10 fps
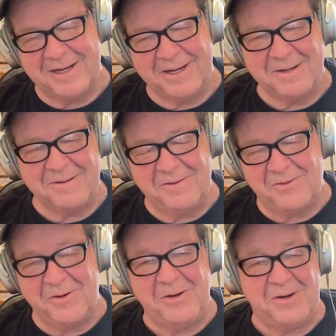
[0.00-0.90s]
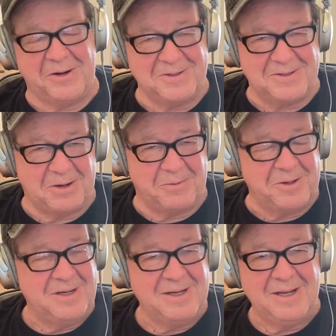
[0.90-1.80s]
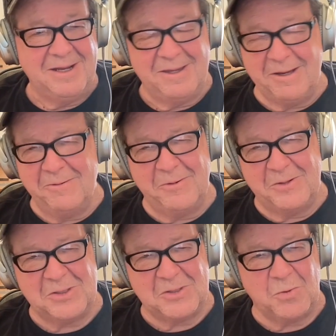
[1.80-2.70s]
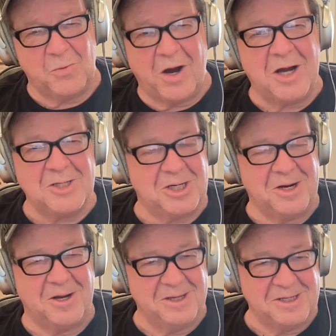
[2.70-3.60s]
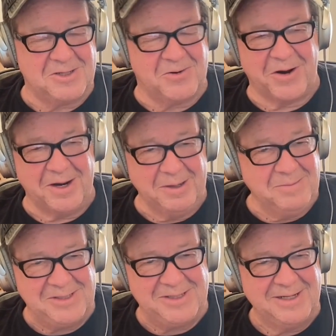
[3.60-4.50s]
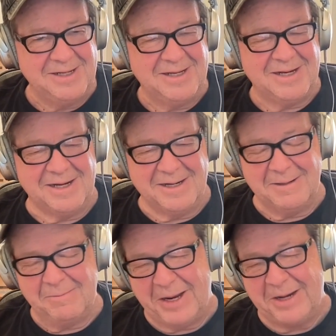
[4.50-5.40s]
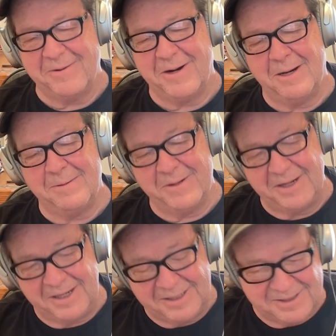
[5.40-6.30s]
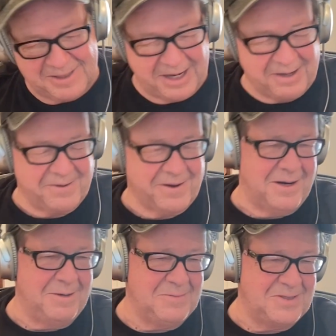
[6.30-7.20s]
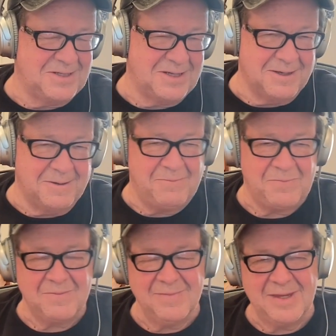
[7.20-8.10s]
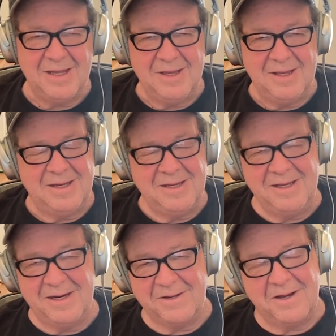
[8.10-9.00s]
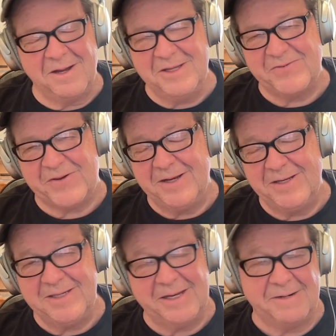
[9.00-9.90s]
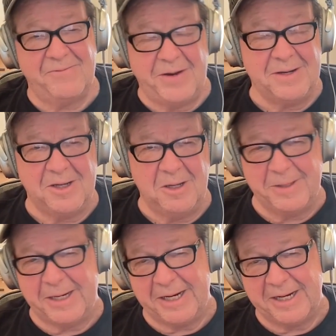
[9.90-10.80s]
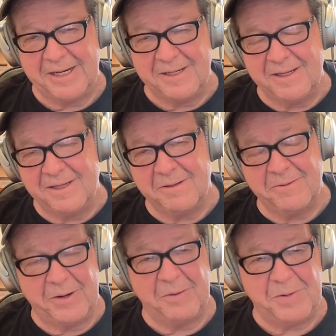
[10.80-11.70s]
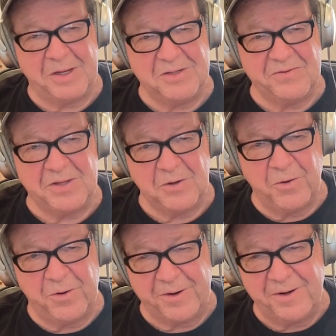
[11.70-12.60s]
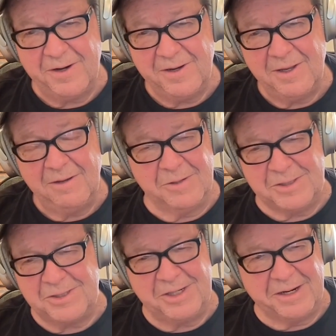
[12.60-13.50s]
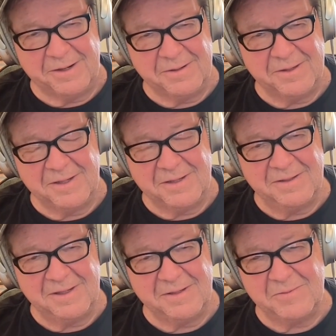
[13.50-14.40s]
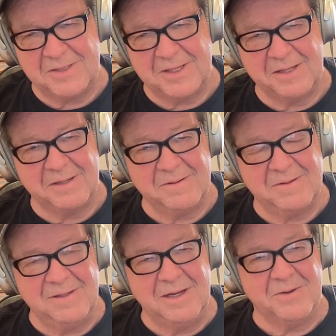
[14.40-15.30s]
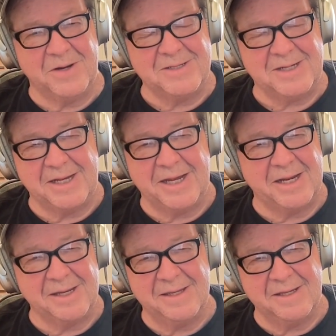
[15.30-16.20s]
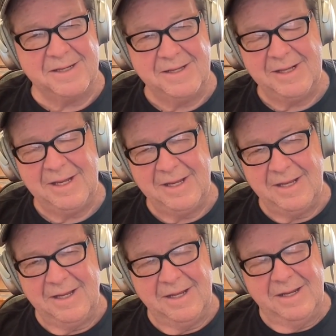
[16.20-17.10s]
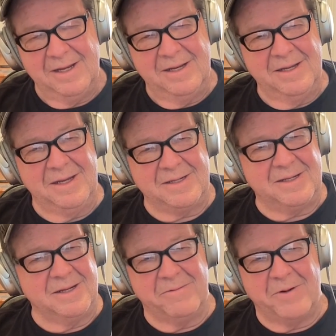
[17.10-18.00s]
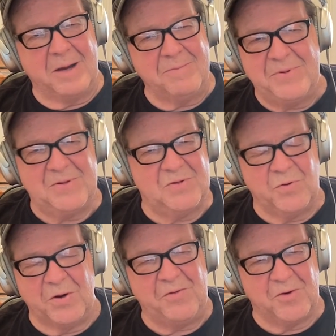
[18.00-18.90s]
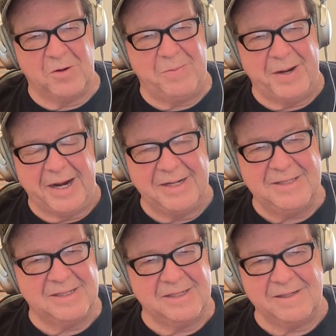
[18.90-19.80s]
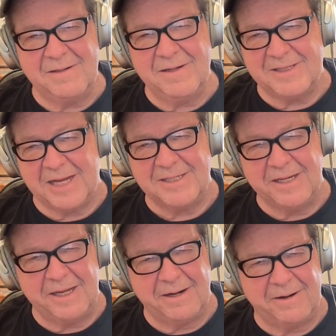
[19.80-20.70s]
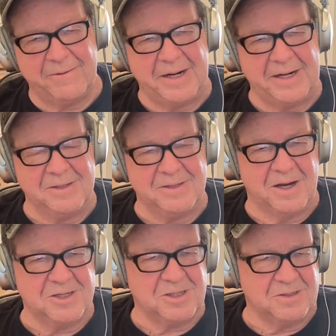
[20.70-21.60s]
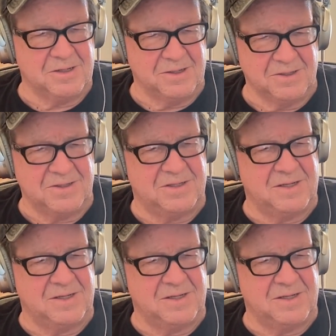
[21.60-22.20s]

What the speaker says: 3 years, we were just awash in all these crimes, bank robberies, hate crimes, all this violence, and it finally culminated in the rampage of the Order, which, the was the neo-Nazi gang that robbed 24 banks and assassinated a radio talk show host,